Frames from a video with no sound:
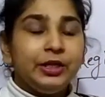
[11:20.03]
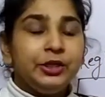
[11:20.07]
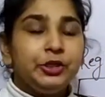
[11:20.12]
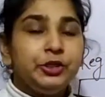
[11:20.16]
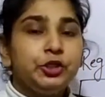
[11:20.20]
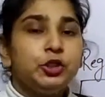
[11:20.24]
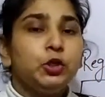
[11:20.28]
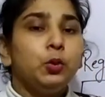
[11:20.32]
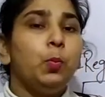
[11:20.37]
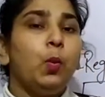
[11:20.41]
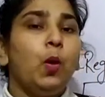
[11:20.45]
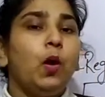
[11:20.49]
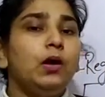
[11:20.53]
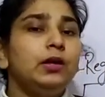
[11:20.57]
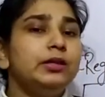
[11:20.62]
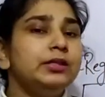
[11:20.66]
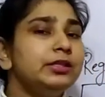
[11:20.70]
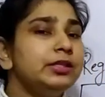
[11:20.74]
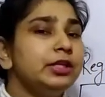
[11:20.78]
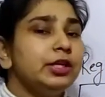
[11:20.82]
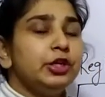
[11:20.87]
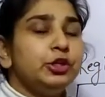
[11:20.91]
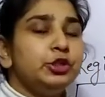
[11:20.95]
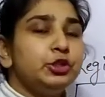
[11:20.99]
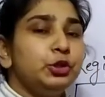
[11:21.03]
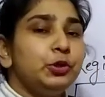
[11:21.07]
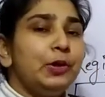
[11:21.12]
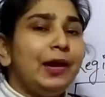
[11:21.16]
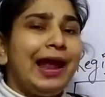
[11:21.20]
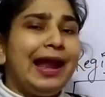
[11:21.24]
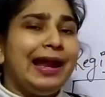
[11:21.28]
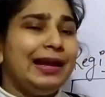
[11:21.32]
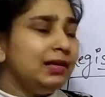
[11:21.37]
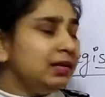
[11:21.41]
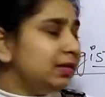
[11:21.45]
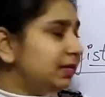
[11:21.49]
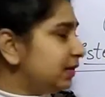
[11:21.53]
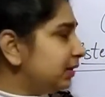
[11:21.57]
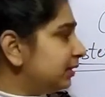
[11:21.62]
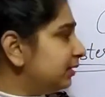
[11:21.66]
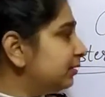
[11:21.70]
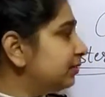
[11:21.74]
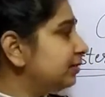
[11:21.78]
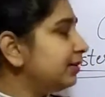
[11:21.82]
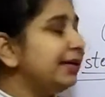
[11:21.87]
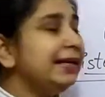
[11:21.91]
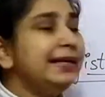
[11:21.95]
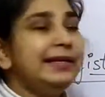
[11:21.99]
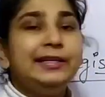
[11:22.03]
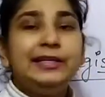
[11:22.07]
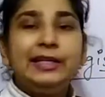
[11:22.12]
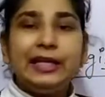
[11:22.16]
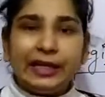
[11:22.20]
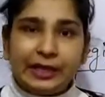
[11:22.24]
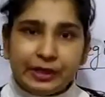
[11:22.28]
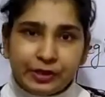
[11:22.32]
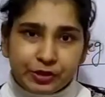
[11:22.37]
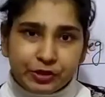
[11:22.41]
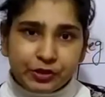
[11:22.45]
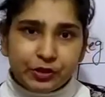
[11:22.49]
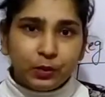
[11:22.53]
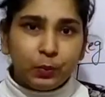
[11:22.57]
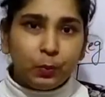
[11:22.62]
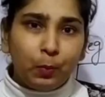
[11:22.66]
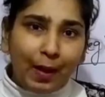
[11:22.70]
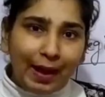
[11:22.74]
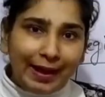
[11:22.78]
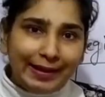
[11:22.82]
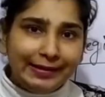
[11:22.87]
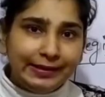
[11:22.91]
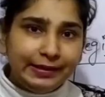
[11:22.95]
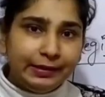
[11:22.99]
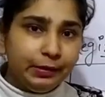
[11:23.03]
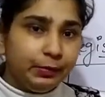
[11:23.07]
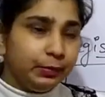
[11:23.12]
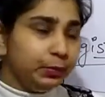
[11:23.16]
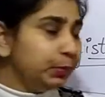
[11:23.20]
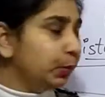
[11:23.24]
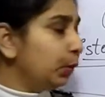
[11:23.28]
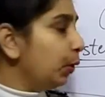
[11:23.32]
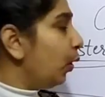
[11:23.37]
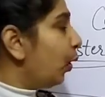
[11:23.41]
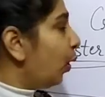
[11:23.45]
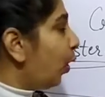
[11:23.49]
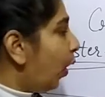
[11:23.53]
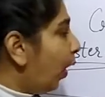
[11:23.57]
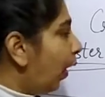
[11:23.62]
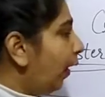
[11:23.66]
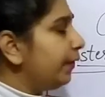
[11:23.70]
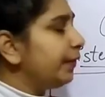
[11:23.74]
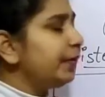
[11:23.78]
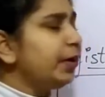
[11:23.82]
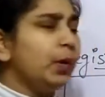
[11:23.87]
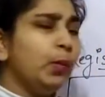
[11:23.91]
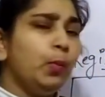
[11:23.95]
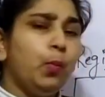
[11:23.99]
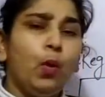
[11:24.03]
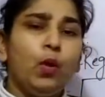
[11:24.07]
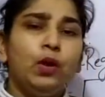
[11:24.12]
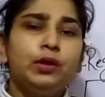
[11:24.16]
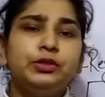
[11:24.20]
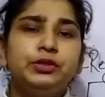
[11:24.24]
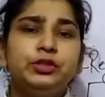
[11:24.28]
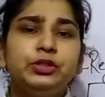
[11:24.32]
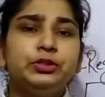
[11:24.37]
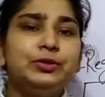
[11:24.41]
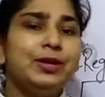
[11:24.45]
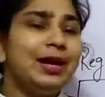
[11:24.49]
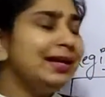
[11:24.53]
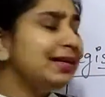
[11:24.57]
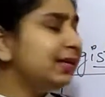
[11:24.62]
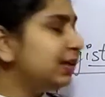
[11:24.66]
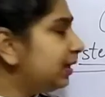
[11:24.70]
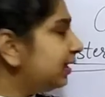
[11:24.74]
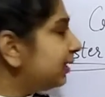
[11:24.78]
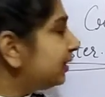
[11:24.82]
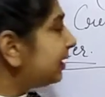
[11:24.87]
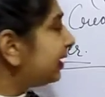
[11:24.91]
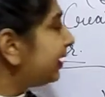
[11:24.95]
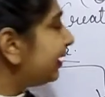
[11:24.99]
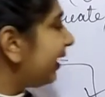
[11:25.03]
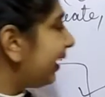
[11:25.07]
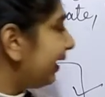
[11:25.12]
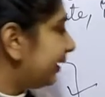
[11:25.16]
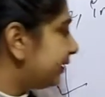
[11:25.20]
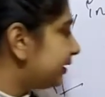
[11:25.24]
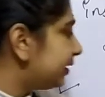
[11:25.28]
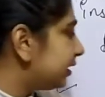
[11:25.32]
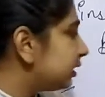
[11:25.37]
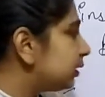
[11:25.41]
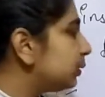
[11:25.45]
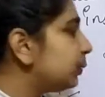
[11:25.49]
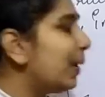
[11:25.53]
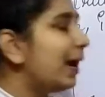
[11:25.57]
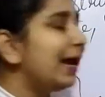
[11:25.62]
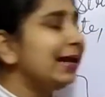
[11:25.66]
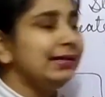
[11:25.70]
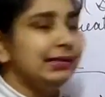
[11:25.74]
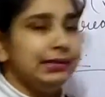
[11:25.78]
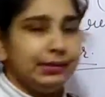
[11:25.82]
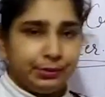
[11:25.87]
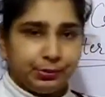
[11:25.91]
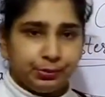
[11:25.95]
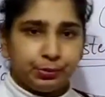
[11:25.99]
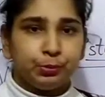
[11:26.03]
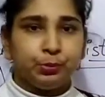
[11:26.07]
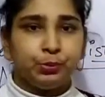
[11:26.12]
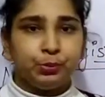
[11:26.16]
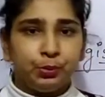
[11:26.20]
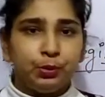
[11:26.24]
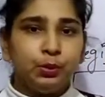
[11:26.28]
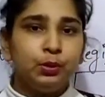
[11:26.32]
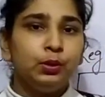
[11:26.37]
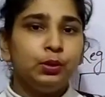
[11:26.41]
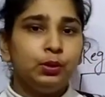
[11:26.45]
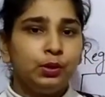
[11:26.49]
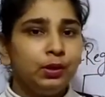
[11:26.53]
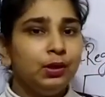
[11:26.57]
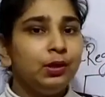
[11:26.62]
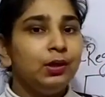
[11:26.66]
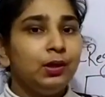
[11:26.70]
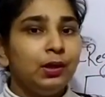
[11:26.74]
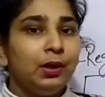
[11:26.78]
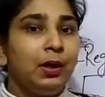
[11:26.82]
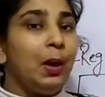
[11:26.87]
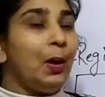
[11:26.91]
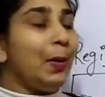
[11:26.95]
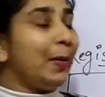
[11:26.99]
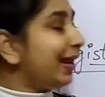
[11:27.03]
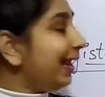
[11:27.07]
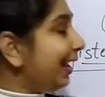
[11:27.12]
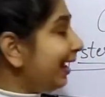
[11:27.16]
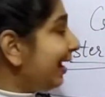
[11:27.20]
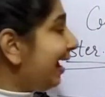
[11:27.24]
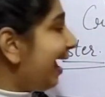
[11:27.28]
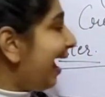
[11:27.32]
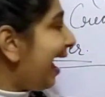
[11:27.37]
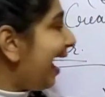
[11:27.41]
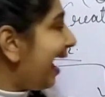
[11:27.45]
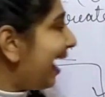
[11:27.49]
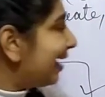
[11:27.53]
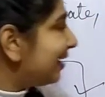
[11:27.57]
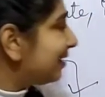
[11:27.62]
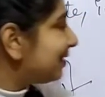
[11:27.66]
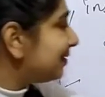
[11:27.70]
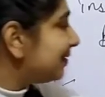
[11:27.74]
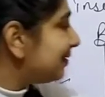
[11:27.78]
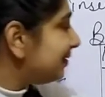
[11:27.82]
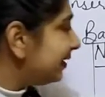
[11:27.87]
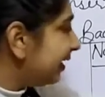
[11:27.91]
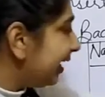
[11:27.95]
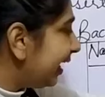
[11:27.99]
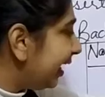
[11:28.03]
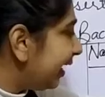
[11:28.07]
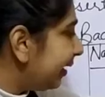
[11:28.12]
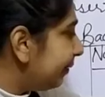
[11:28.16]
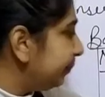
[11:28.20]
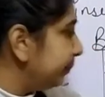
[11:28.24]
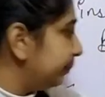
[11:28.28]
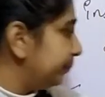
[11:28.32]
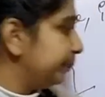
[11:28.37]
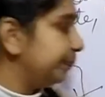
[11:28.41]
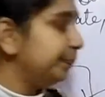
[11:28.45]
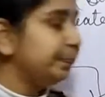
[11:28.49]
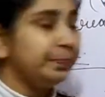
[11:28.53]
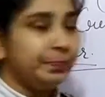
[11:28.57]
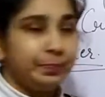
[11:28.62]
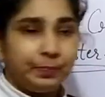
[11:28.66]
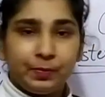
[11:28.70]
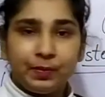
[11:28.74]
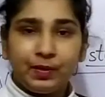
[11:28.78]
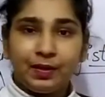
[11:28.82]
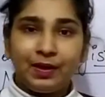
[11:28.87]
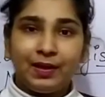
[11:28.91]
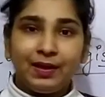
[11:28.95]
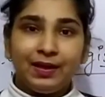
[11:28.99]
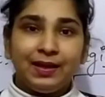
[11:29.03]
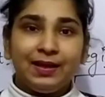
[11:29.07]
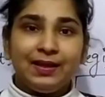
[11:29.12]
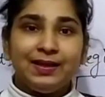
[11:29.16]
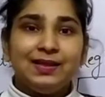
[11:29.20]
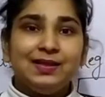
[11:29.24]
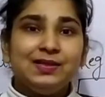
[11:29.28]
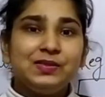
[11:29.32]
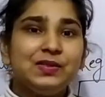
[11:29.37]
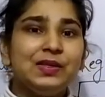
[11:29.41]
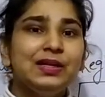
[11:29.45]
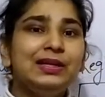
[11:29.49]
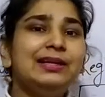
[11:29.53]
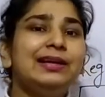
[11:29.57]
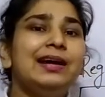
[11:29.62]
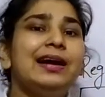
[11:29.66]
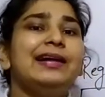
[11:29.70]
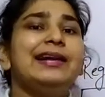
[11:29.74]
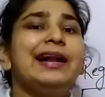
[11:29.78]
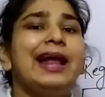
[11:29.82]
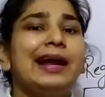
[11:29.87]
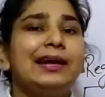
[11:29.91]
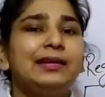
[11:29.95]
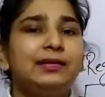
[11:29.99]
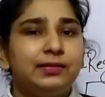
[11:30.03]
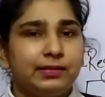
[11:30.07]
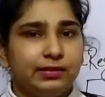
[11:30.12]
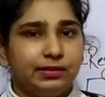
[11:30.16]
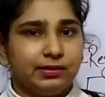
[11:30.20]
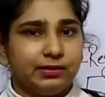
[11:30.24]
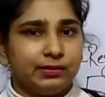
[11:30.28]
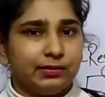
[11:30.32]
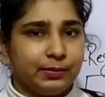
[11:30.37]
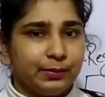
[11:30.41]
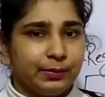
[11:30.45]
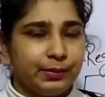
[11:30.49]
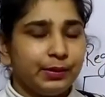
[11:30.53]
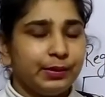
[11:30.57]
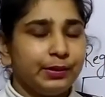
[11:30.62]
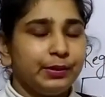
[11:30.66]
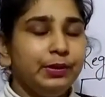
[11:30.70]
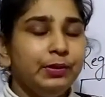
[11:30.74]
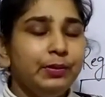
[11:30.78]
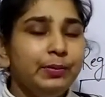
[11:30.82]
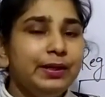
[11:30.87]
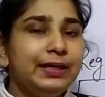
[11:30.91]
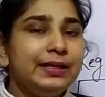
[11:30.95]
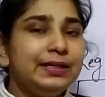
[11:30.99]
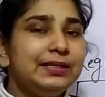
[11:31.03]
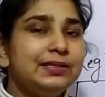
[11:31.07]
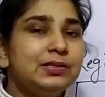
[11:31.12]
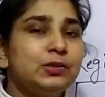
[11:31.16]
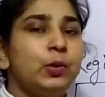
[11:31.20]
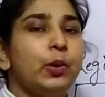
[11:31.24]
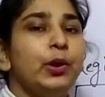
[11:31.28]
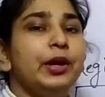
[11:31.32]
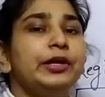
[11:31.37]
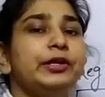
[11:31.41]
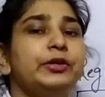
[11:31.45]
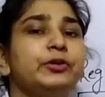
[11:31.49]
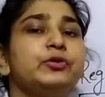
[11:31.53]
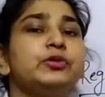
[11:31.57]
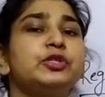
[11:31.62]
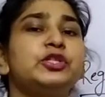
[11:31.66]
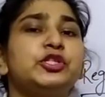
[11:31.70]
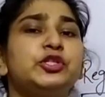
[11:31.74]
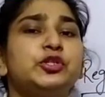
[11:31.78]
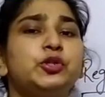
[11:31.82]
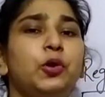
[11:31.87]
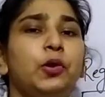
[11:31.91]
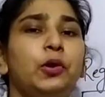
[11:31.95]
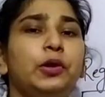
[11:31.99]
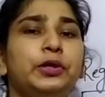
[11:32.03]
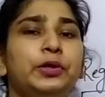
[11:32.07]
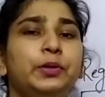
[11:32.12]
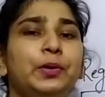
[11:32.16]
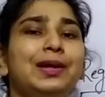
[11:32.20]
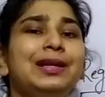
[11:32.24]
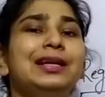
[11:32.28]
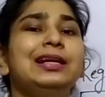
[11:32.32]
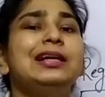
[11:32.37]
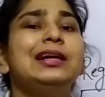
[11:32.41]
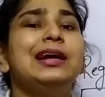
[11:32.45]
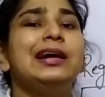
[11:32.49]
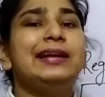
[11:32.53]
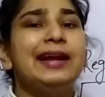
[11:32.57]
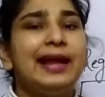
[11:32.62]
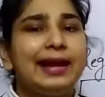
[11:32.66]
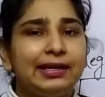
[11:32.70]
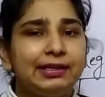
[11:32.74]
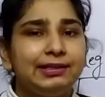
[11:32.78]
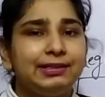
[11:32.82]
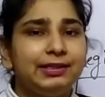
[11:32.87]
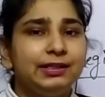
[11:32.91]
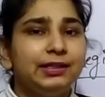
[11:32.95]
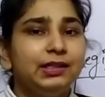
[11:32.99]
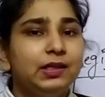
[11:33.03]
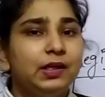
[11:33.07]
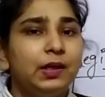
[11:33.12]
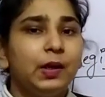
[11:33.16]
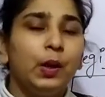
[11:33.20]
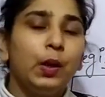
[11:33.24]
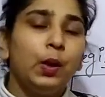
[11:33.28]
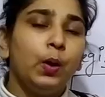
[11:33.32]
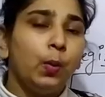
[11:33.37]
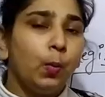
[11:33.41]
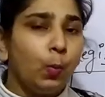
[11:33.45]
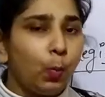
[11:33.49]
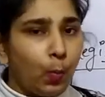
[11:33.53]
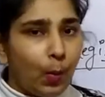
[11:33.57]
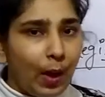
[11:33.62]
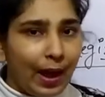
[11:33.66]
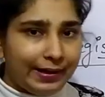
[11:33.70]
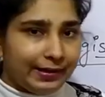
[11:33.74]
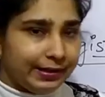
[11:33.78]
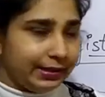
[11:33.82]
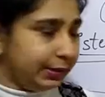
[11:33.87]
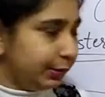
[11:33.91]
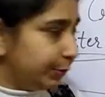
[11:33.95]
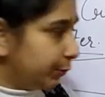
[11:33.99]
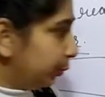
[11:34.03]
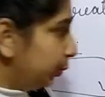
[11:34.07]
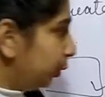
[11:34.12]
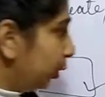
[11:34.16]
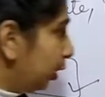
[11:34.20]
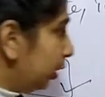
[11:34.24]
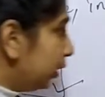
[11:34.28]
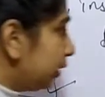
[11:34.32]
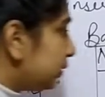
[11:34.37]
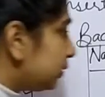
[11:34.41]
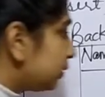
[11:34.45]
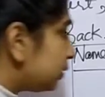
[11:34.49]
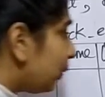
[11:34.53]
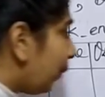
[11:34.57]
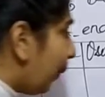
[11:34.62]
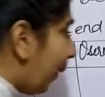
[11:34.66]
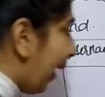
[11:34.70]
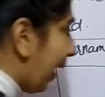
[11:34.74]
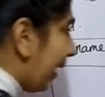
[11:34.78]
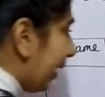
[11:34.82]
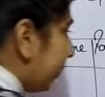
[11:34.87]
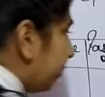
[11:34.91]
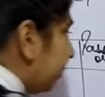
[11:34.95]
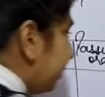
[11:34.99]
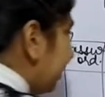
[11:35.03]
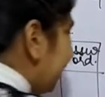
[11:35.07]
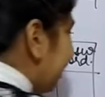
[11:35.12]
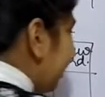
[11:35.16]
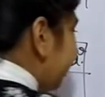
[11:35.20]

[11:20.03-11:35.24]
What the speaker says: You want to enter integer value or you want to enter character value? Okay, as name is a character, it is going to store your character value. So I am